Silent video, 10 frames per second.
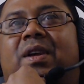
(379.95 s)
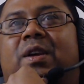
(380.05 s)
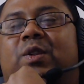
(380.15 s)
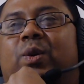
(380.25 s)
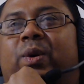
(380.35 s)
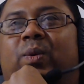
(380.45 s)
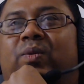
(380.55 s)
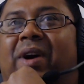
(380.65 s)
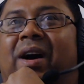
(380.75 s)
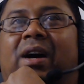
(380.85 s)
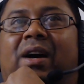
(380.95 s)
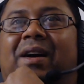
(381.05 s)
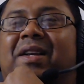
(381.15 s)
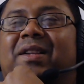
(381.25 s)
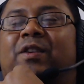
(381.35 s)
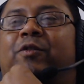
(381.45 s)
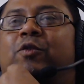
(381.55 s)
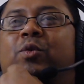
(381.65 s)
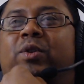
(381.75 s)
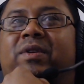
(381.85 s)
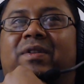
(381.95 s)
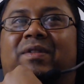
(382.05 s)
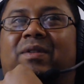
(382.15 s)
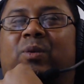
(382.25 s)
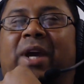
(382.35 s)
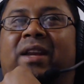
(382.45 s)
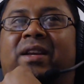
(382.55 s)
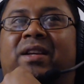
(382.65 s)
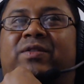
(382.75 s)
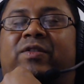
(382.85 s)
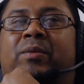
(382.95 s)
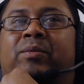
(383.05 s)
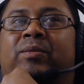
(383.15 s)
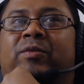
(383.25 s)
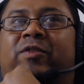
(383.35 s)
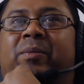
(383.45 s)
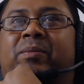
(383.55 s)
so the food varies from